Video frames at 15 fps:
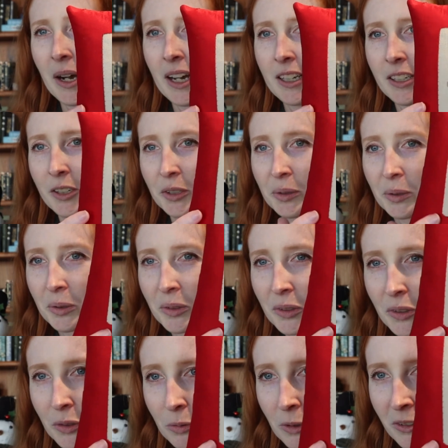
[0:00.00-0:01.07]
I
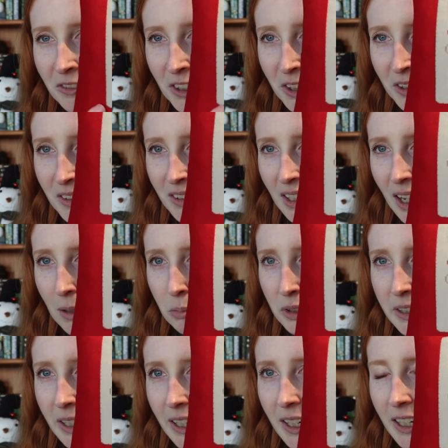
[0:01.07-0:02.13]
used reverse
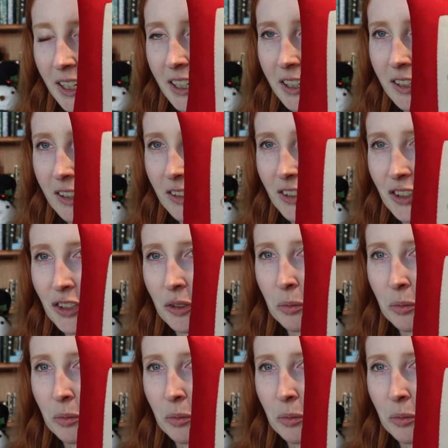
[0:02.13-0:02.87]
applique to